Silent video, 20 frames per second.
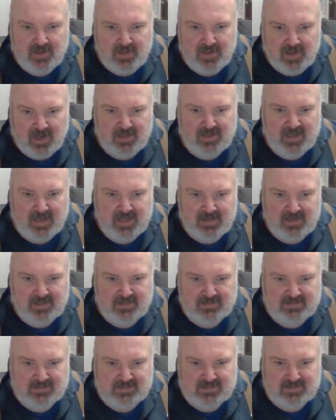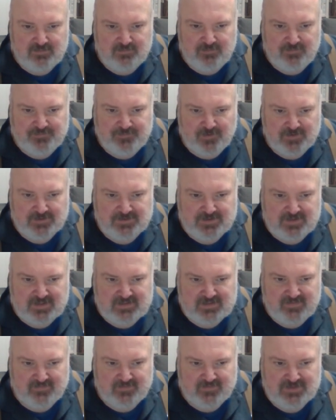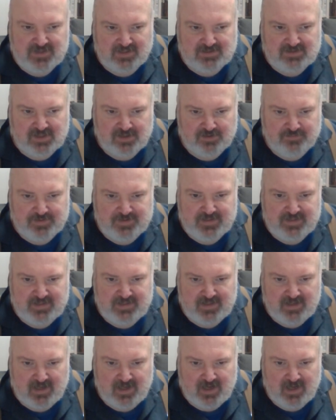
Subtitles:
Again, this is the reference to civil descendants of Krine